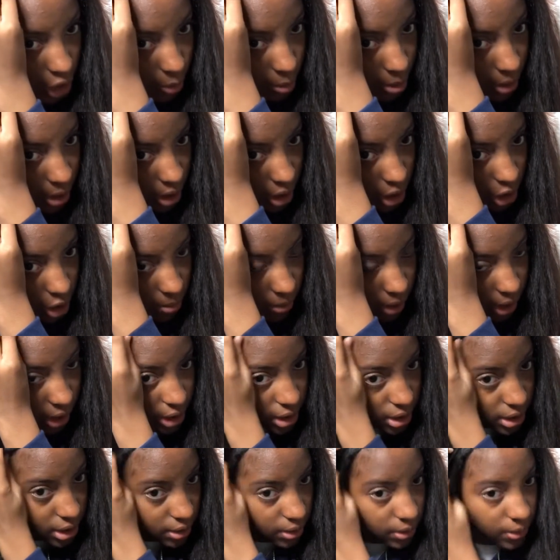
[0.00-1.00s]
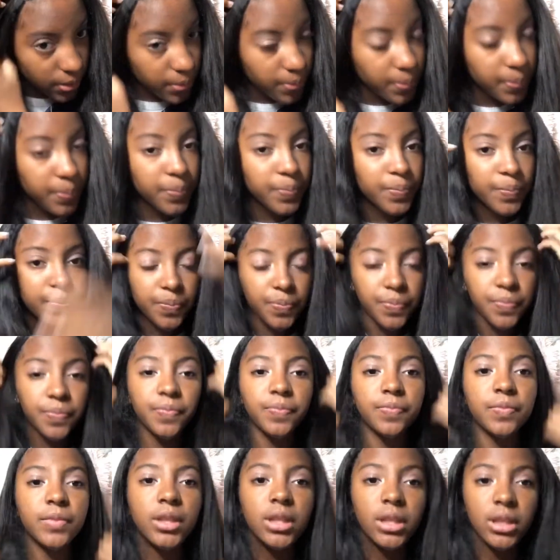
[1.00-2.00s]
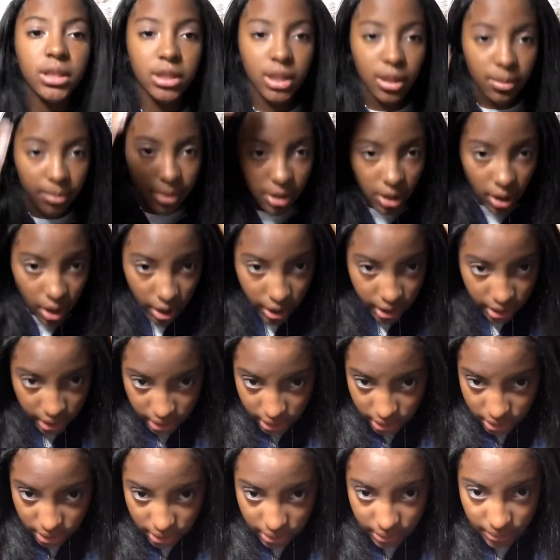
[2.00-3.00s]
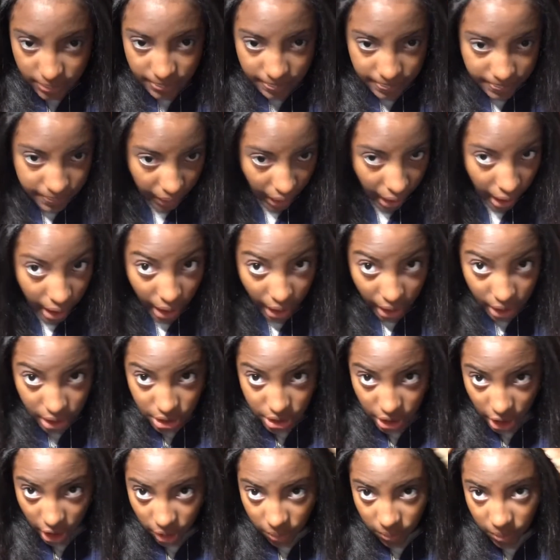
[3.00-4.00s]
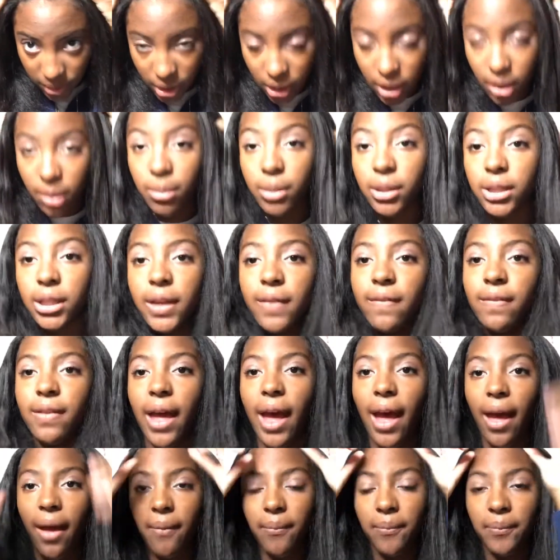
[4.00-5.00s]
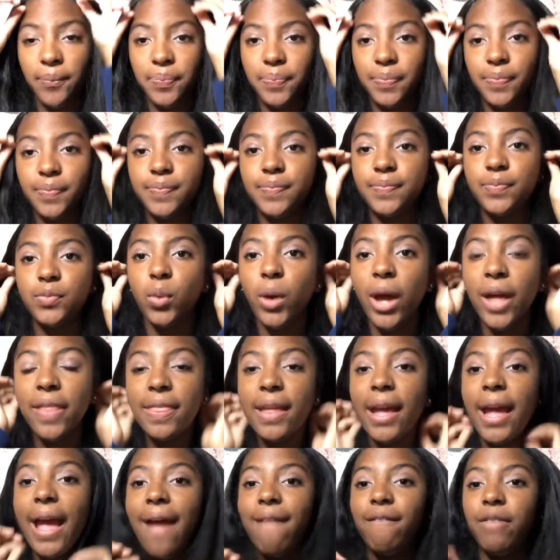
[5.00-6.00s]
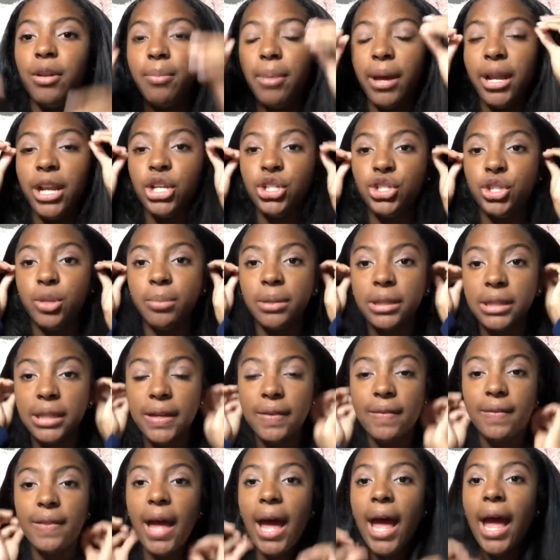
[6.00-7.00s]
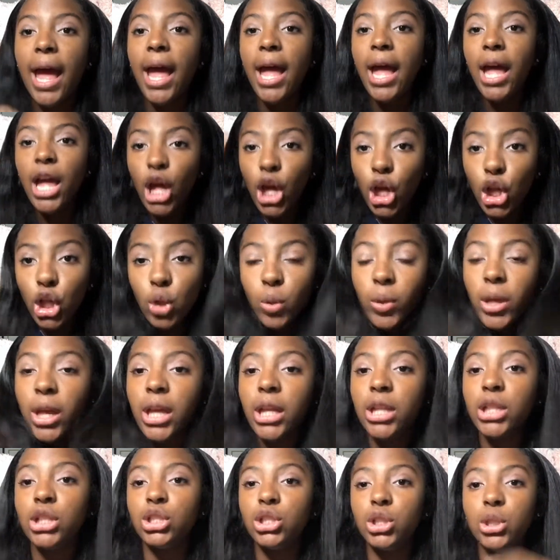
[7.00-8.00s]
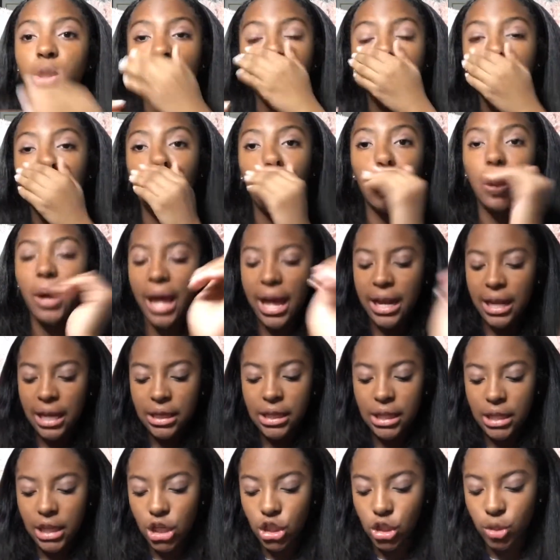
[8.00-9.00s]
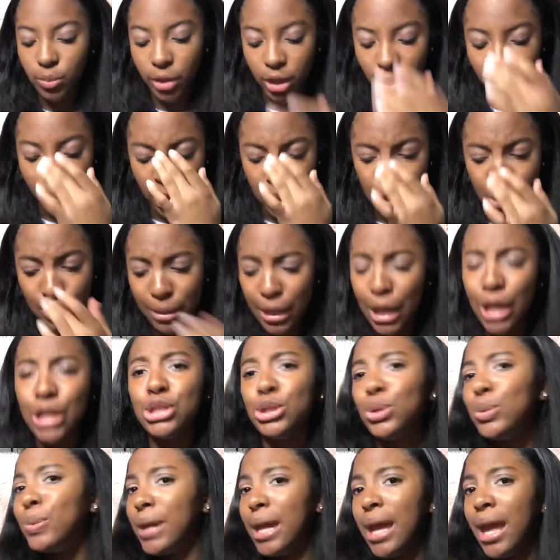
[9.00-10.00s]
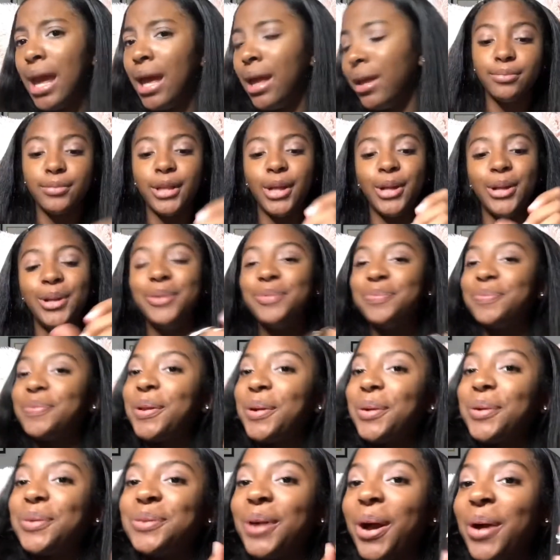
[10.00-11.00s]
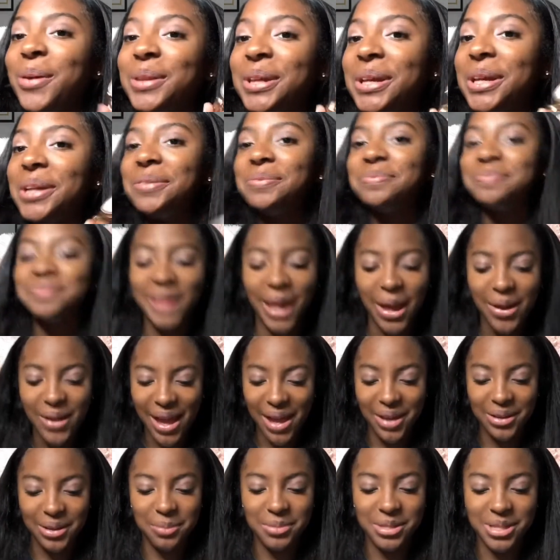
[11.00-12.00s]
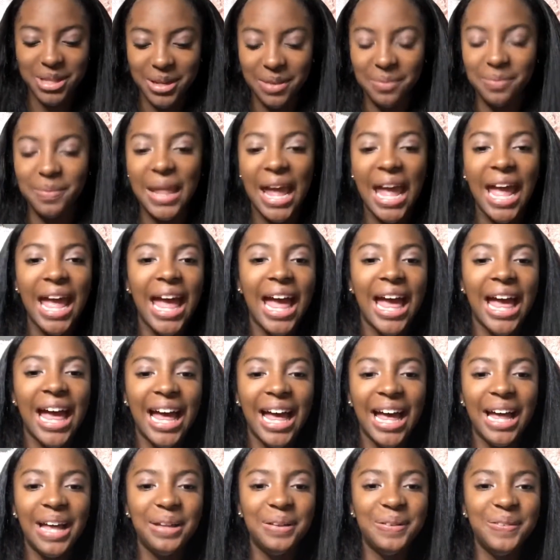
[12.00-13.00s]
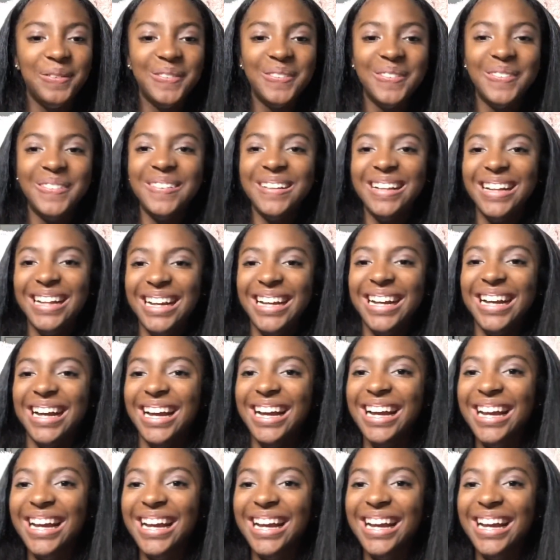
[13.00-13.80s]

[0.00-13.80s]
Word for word: put your mind to be honest, and I genuinely believe that. Well, I think everybody should believe that you can do anything that you put your mind to because you can. Rolly? Okay, no, I'm just kidding.